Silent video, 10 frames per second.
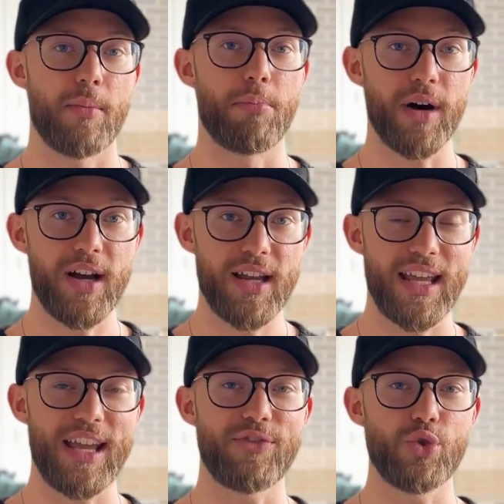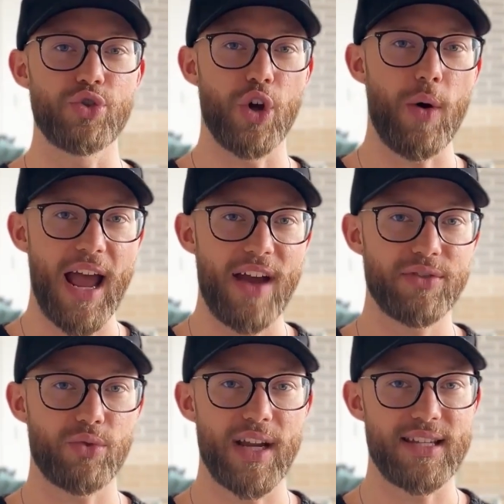but if you don't have
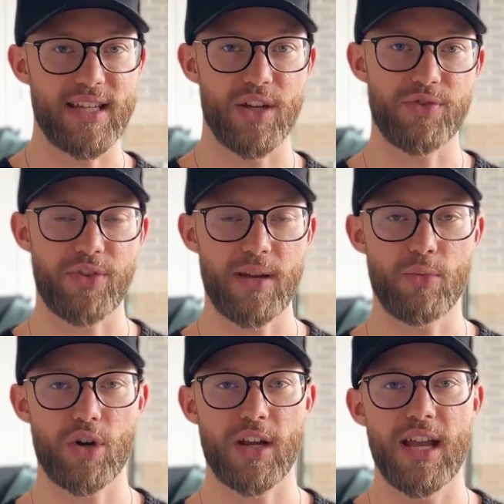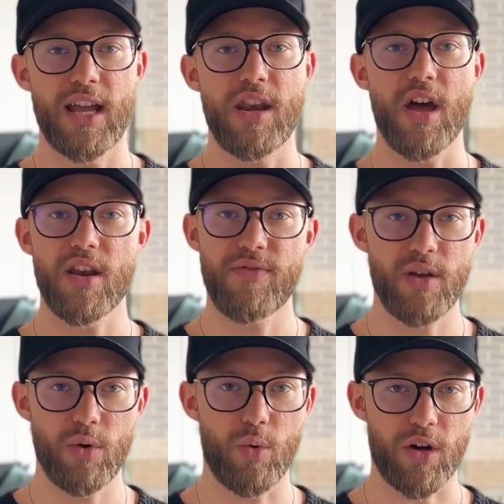the right sales framework, none of
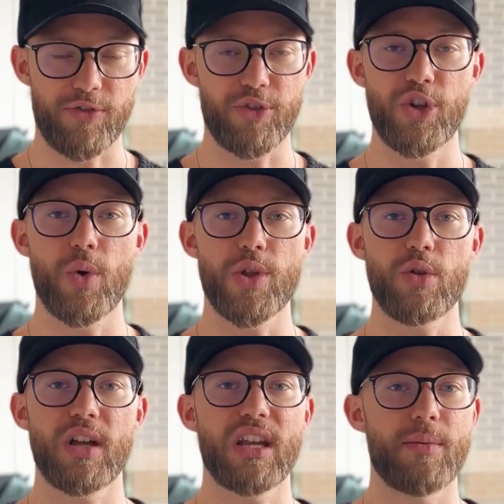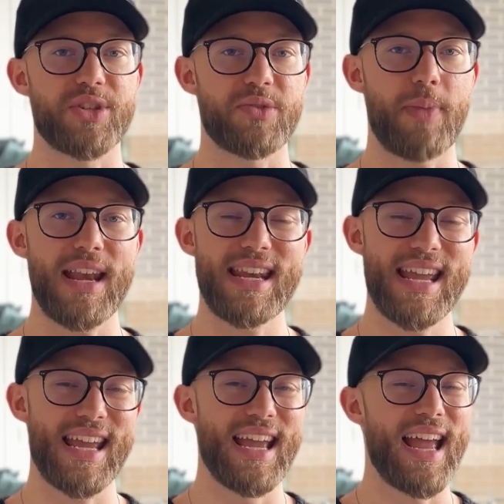it will work for you, and you'll end up
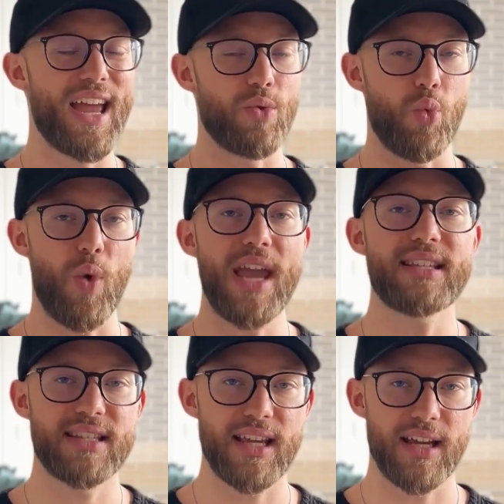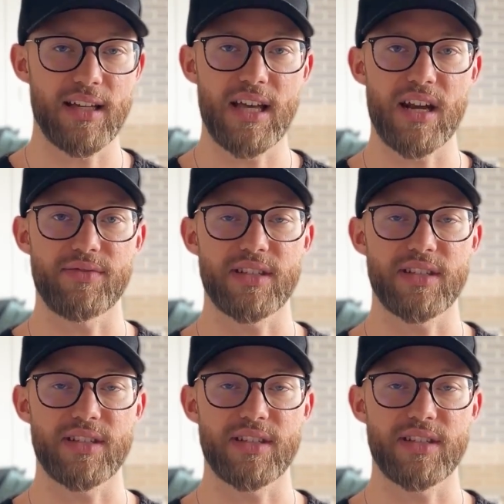spending and wasting a lot of